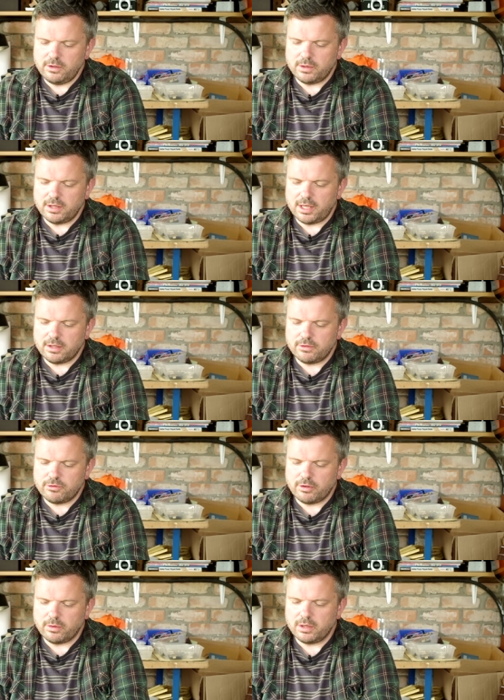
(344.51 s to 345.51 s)
you can then
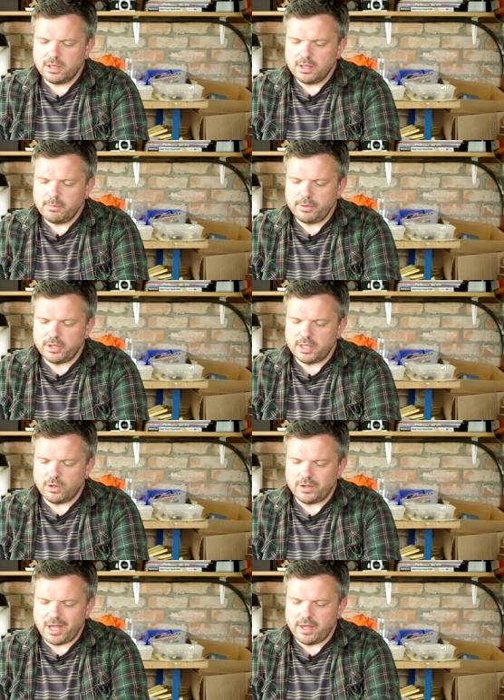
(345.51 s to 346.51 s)
control putting it
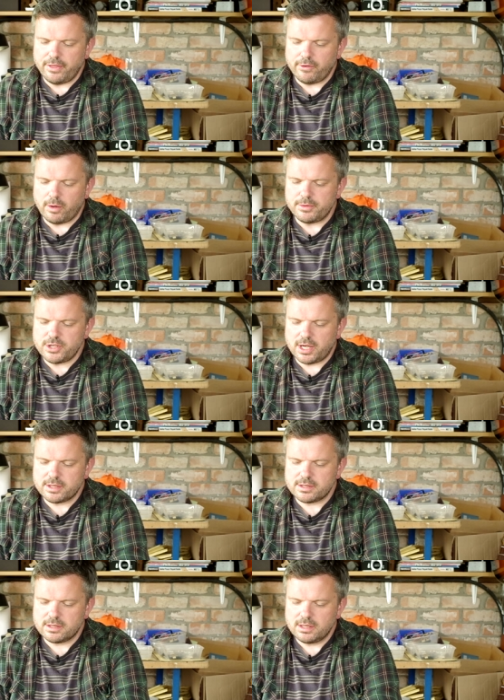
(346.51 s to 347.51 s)
on other
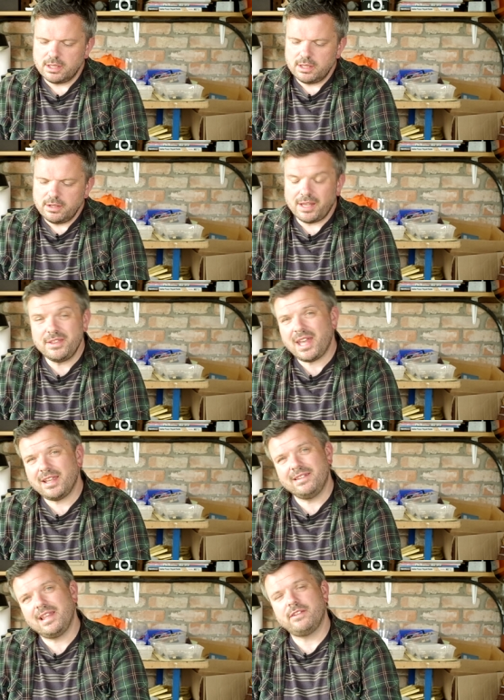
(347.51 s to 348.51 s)
objects and that
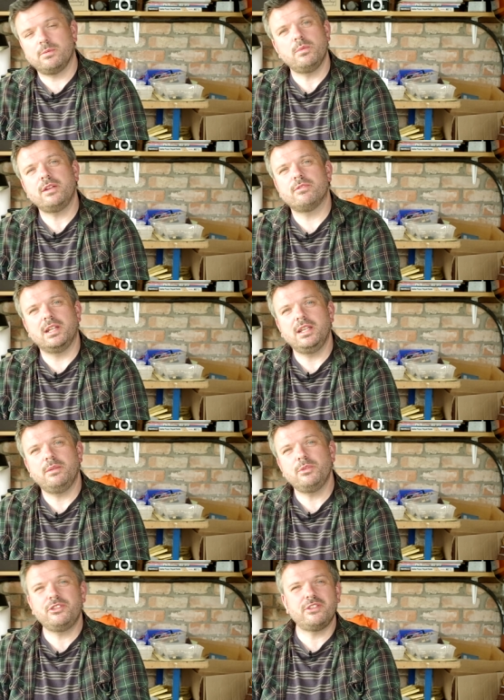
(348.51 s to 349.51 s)
is lesson one really
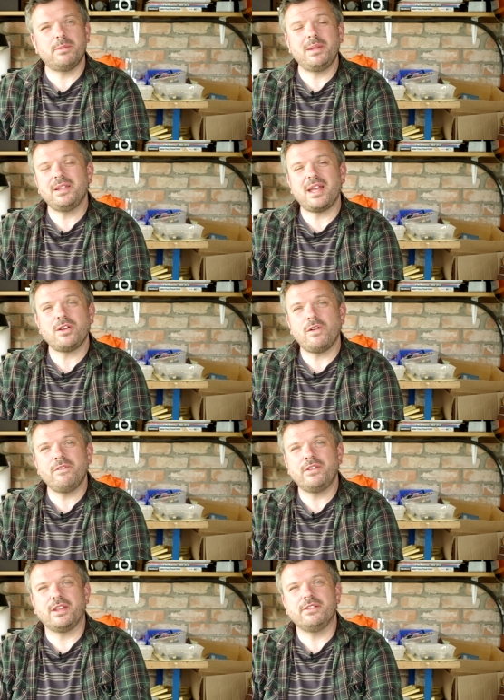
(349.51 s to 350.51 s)
it was just to build that
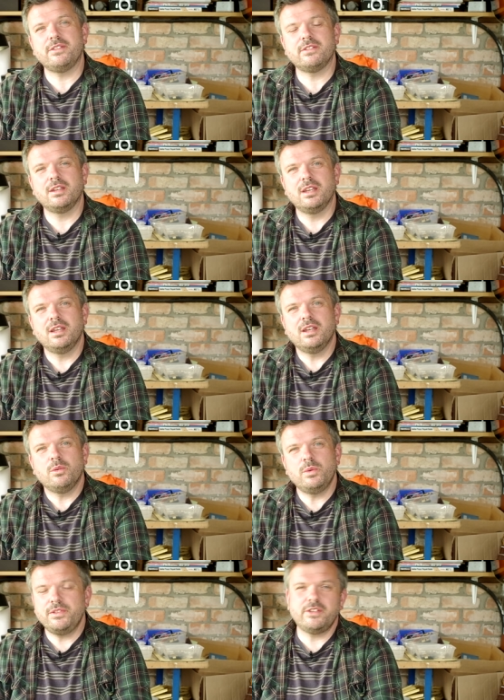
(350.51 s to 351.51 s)
confidence
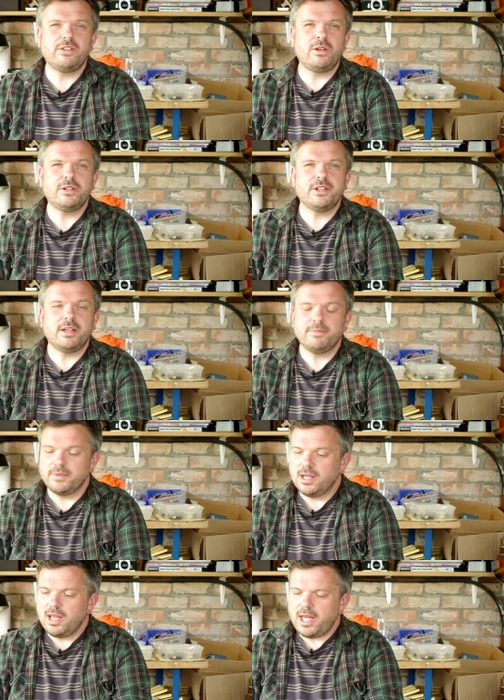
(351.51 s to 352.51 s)
with the solder
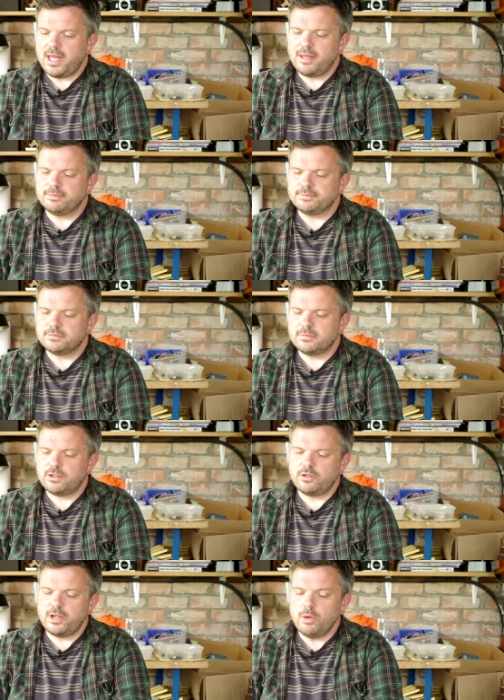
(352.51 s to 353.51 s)
um,
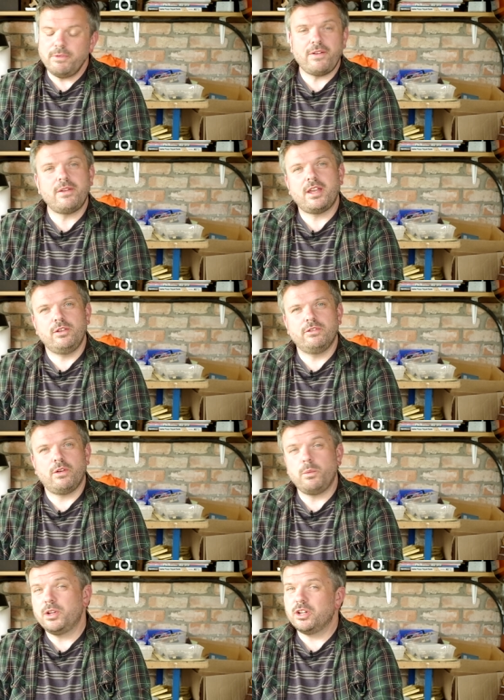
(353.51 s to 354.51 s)
so i hope you found that
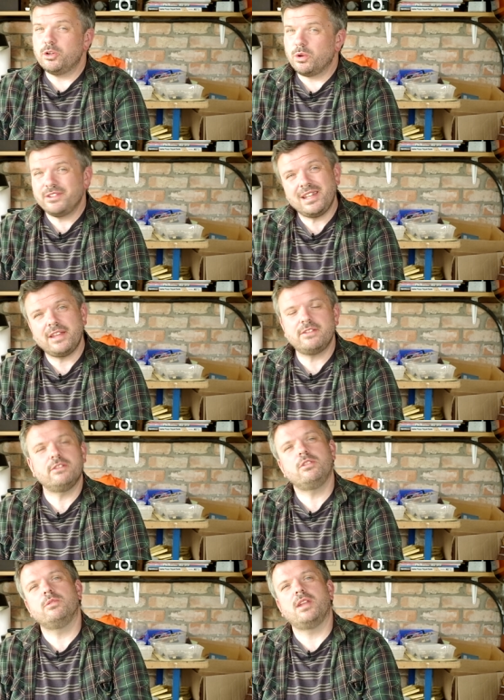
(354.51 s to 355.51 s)
useful we're going to go on to lesson
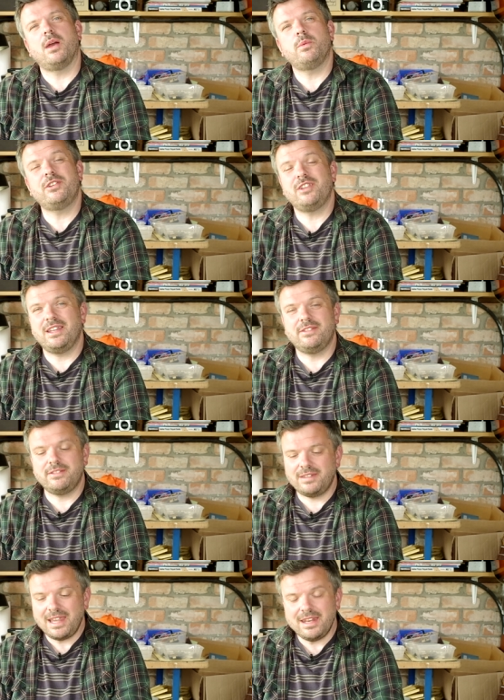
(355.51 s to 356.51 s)
two now which is
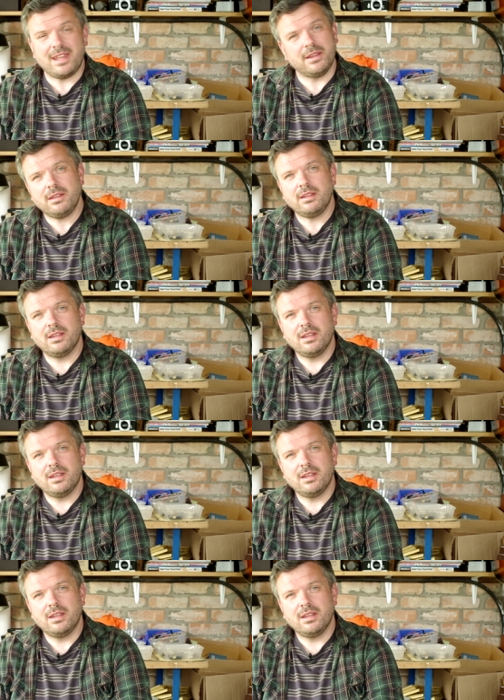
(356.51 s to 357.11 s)
tinning